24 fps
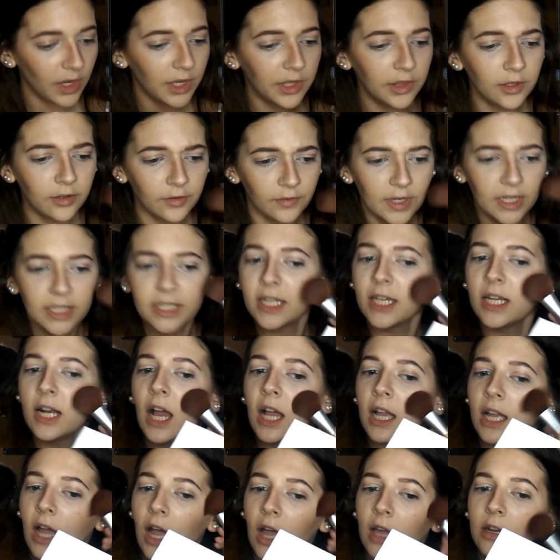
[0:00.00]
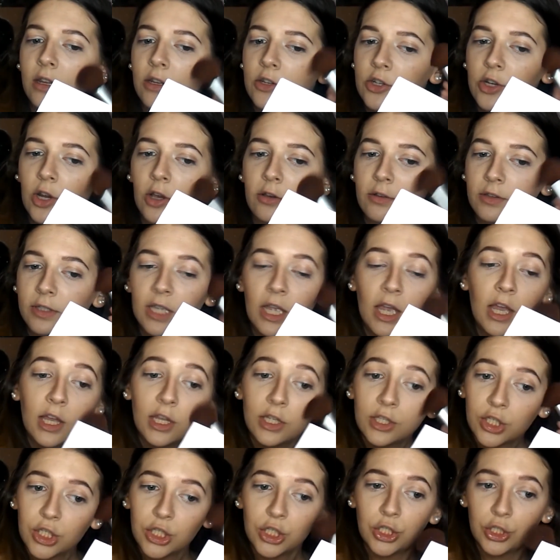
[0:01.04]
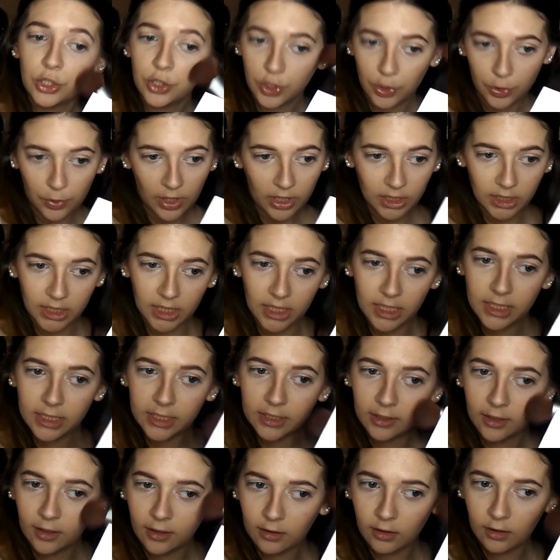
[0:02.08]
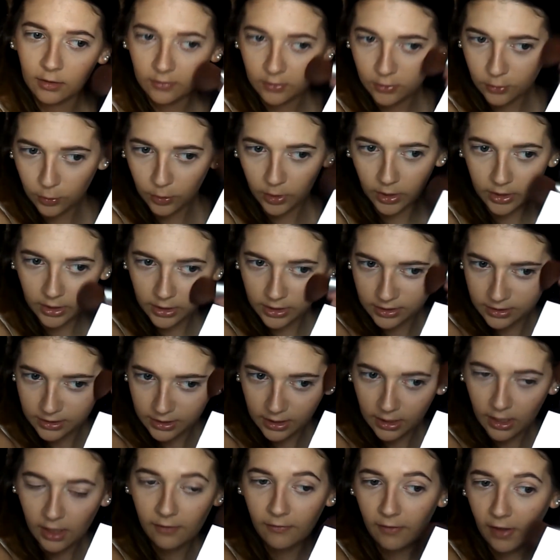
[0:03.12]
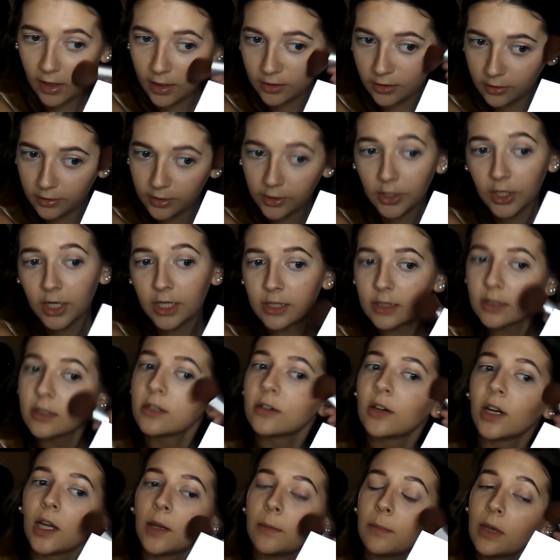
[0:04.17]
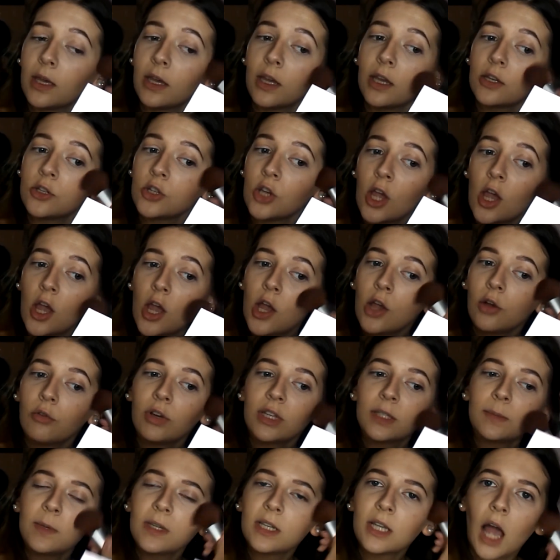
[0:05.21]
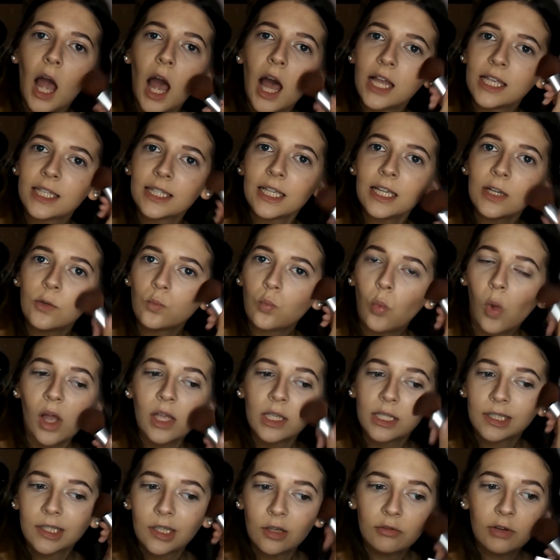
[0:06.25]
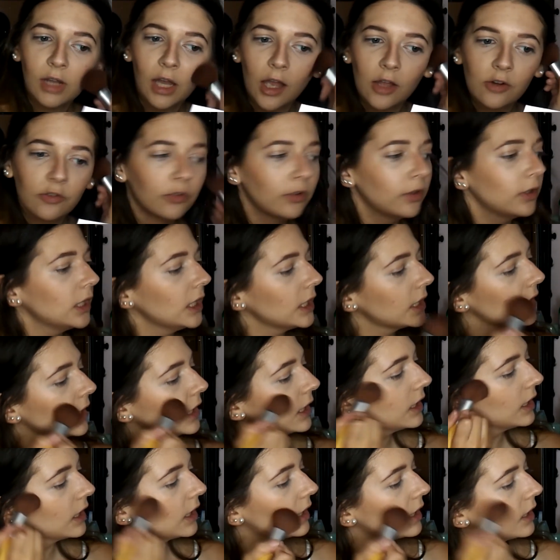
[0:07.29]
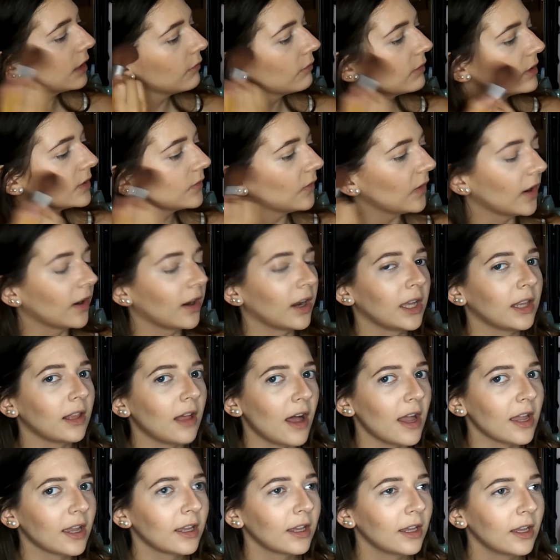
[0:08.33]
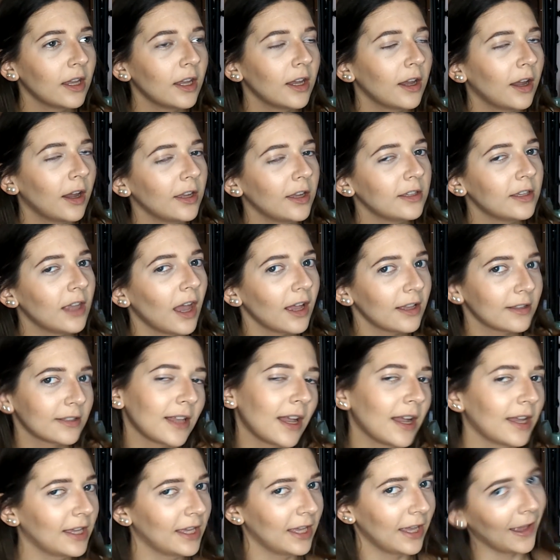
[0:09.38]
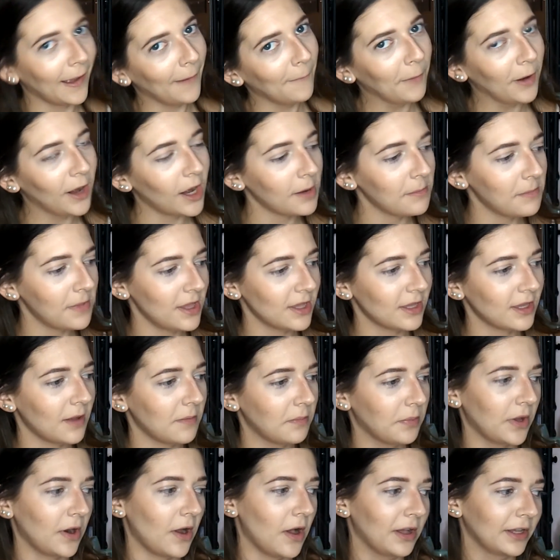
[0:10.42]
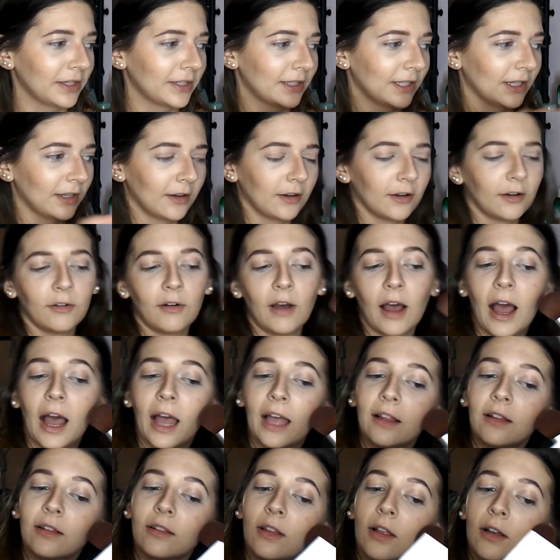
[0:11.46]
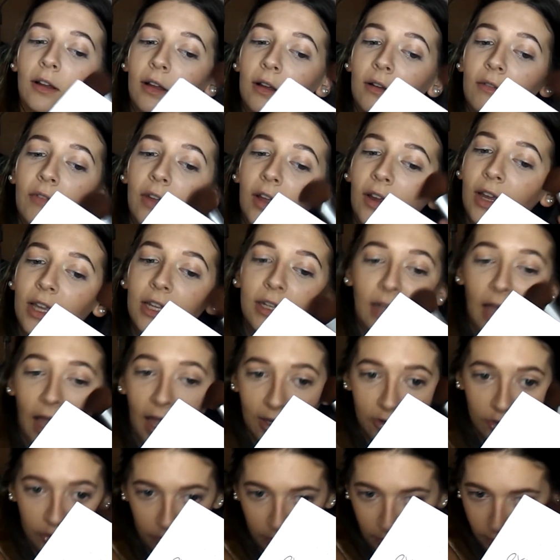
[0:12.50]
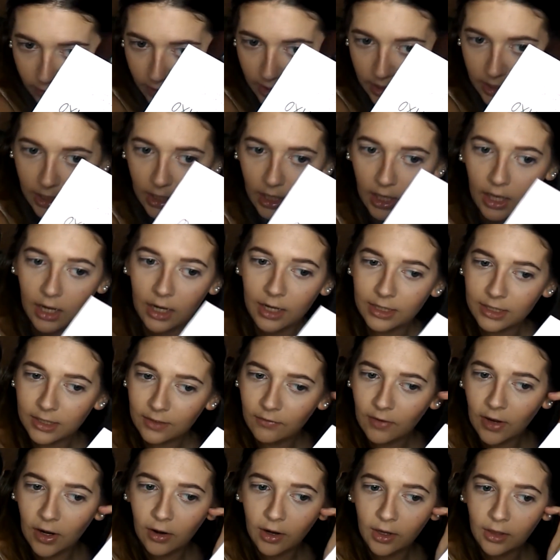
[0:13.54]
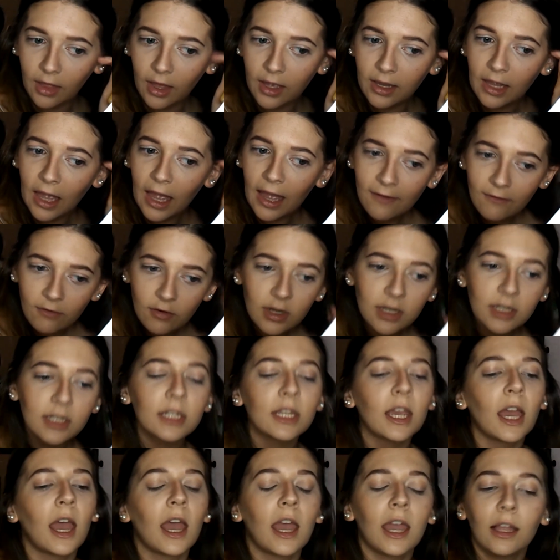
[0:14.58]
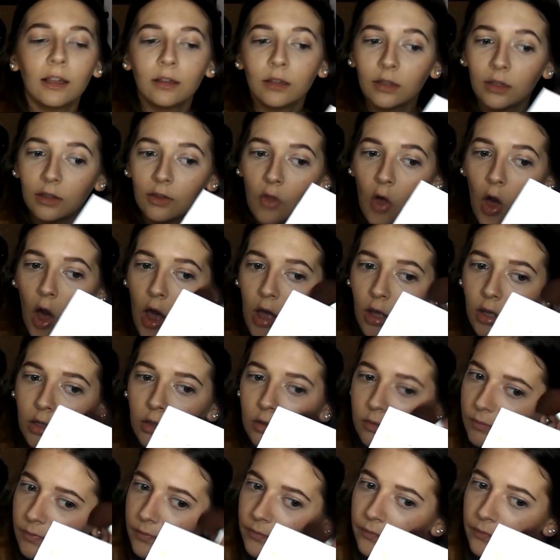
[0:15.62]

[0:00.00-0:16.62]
And the reason I kind of chose to do this look of Kourtney's that I found on her Instagram page was because it was so natural looking, and it was very like, yes, I am wearing makeup, but also I look very natural in it, and it's a very like everyday look.